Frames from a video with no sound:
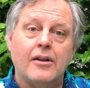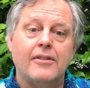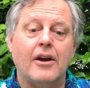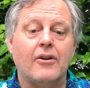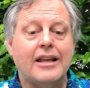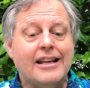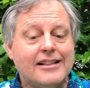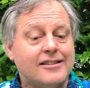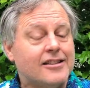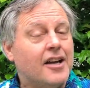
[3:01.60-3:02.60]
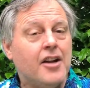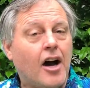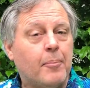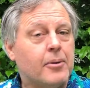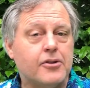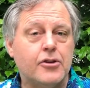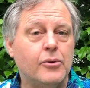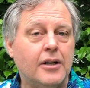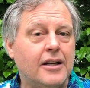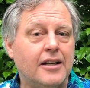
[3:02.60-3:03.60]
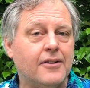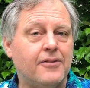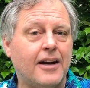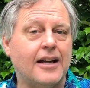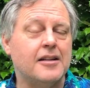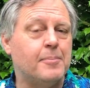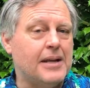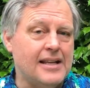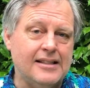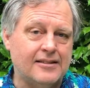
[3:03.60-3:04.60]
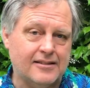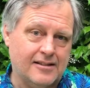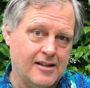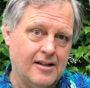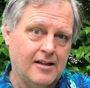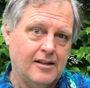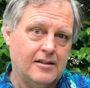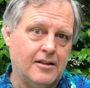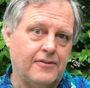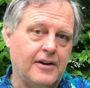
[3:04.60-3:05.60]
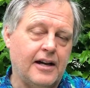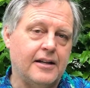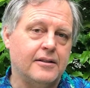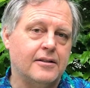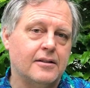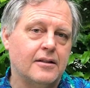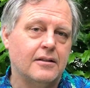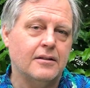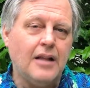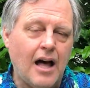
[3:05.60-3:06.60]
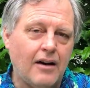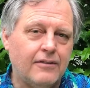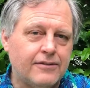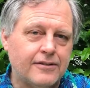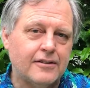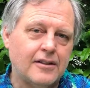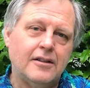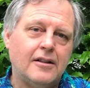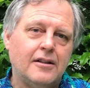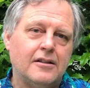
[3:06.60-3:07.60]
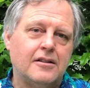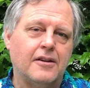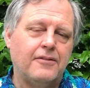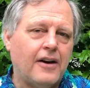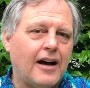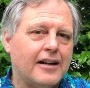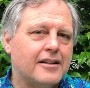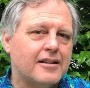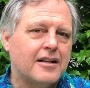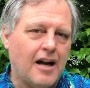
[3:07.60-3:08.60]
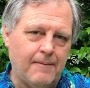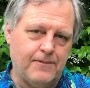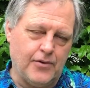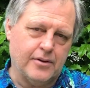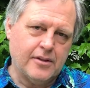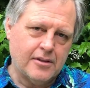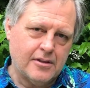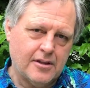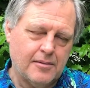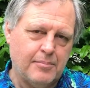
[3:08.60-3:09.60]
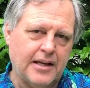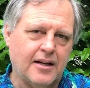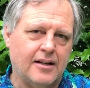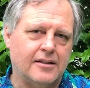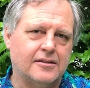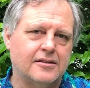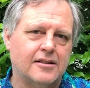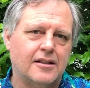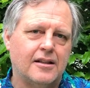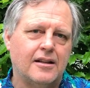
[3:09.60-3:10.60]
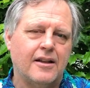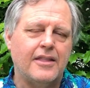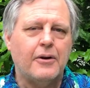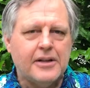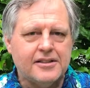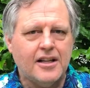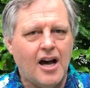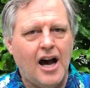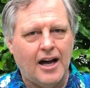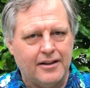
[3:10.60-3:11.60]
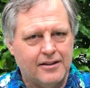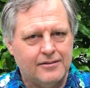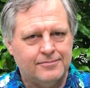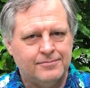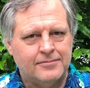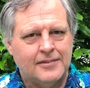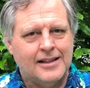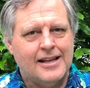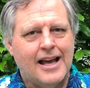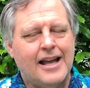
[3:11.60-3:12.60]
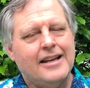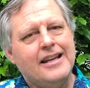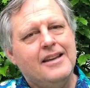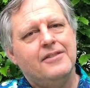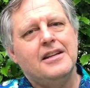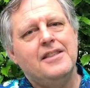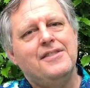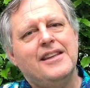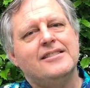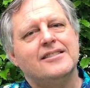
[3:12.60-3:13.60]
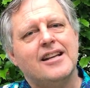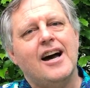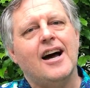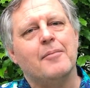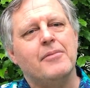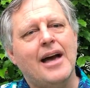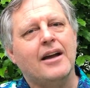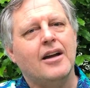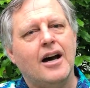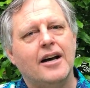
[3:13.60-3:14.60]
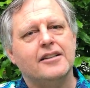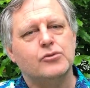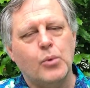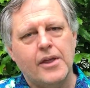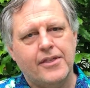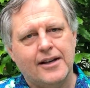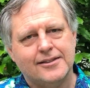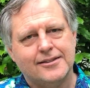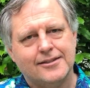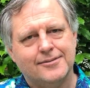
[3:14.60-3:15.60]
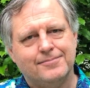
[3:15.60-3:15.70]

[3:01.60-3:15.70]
there is an opportunity to find peace, to find love, to find comfort, because there is a God. And even in this time, that God is with us.